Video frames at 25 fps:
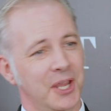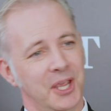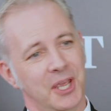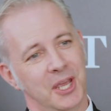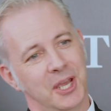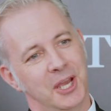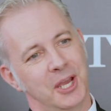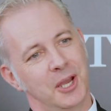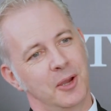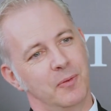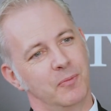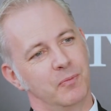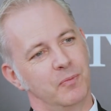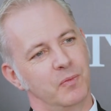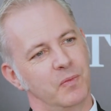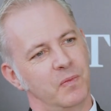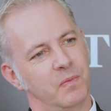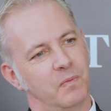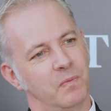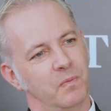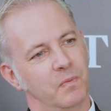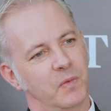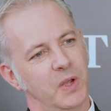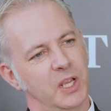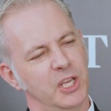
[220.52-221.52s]
And
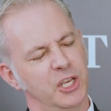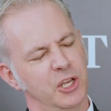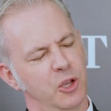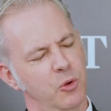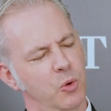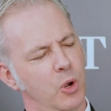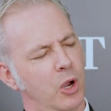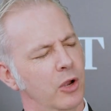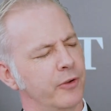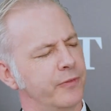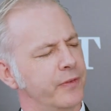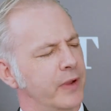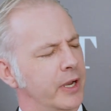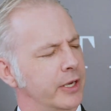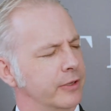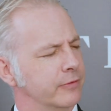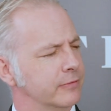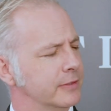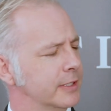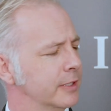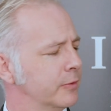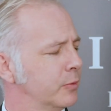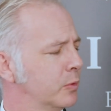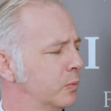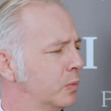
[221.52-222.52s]
you know what, I found it
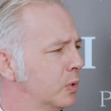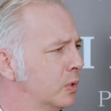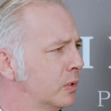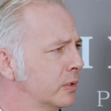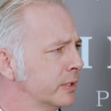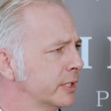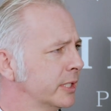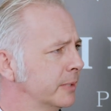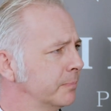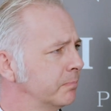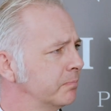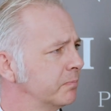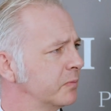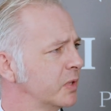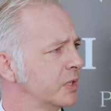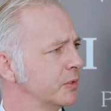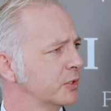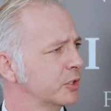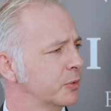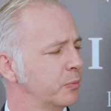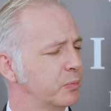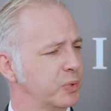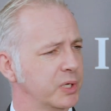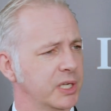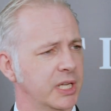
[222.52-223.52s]
really rewarding. It was
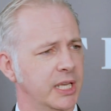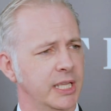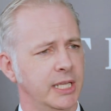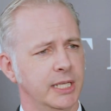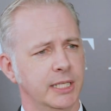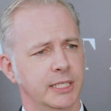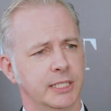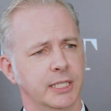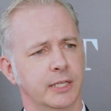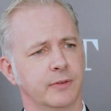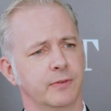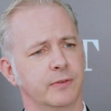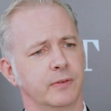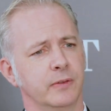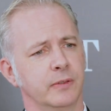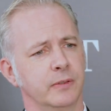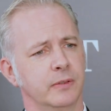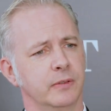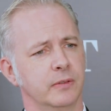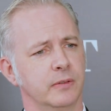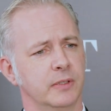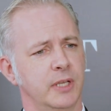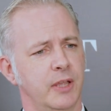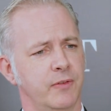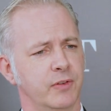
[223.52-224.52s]
completely
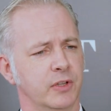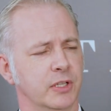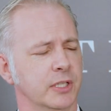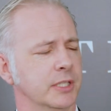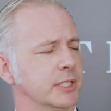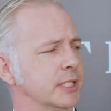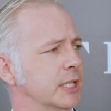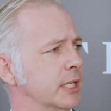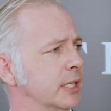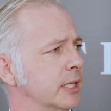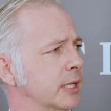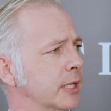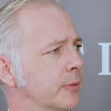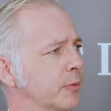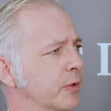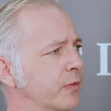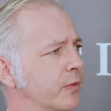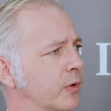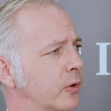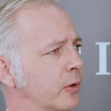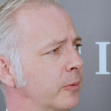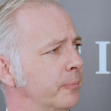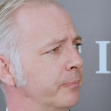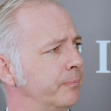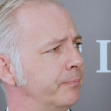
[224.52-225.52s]
different, never considered it
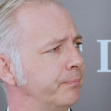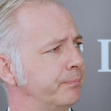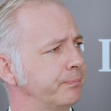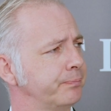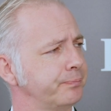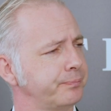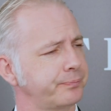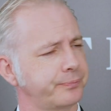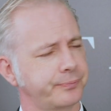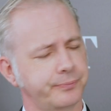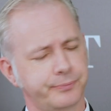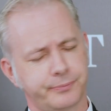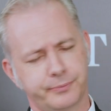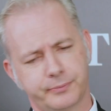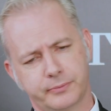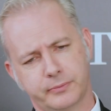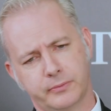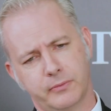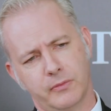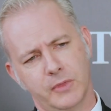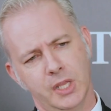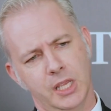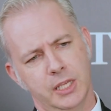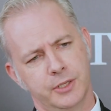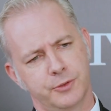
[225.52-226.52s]
before.
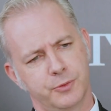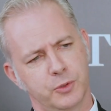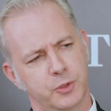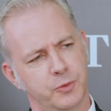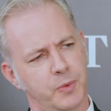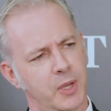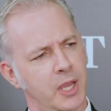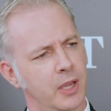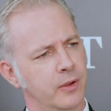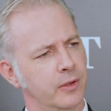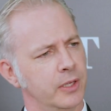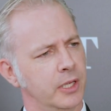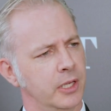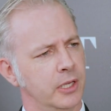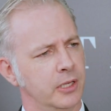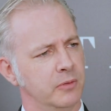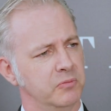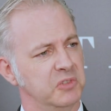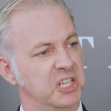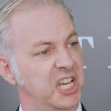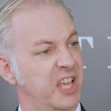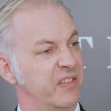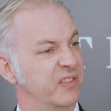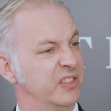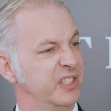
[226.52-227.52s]
This was
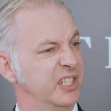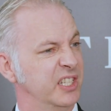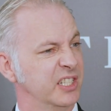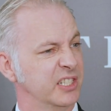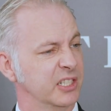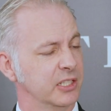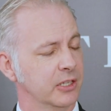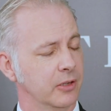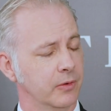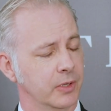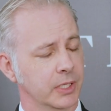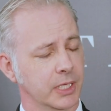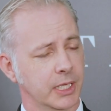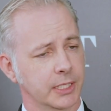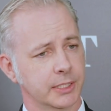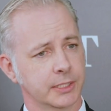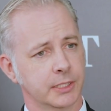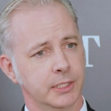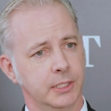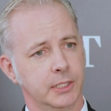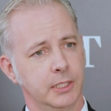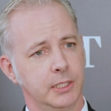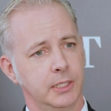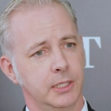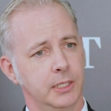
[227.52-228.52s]
about 11 years ago, I guess.
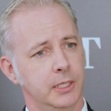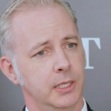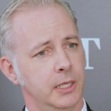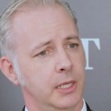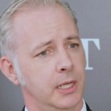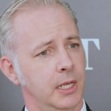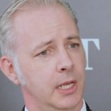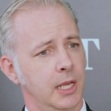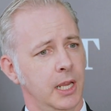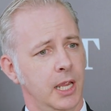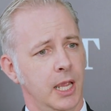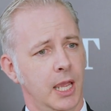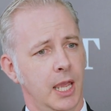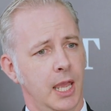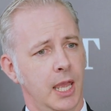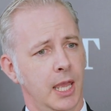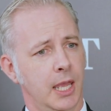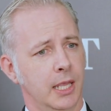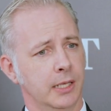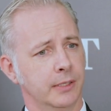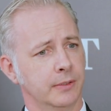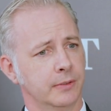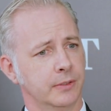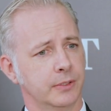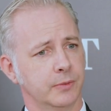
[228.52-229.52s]

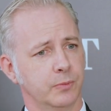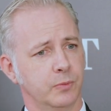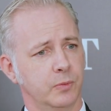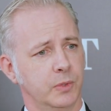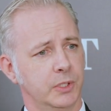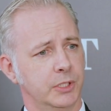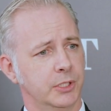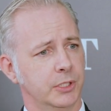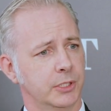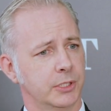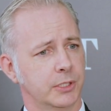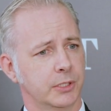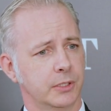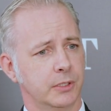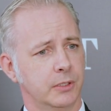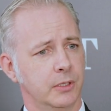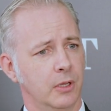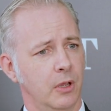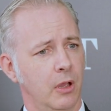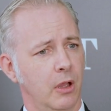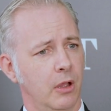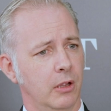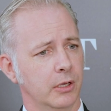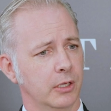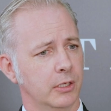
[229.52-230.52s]
And
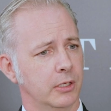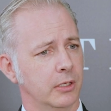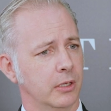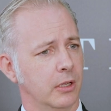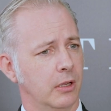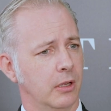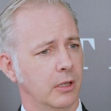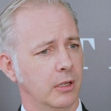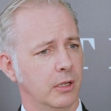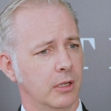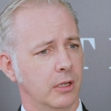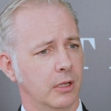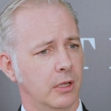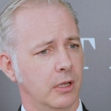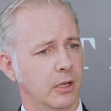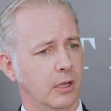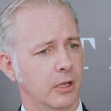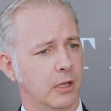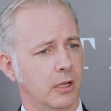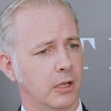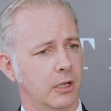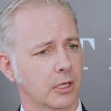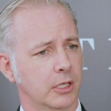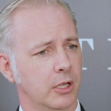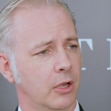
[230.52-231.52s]
I
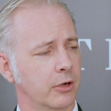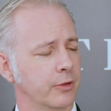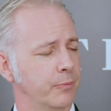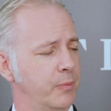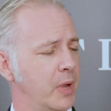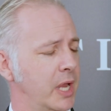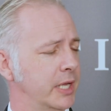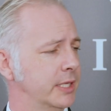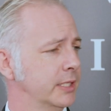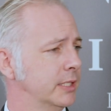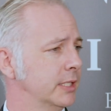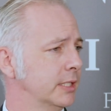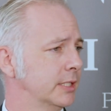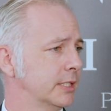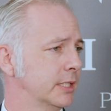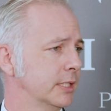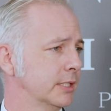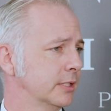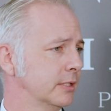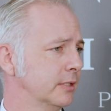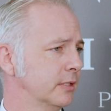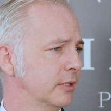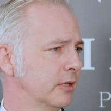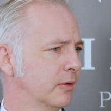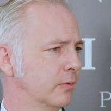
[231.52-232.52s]
kind of made a
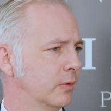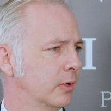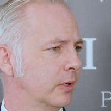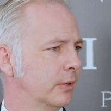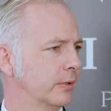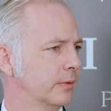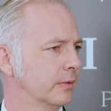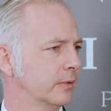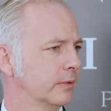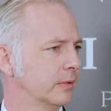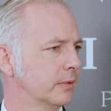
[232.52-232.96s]
decision, you know what,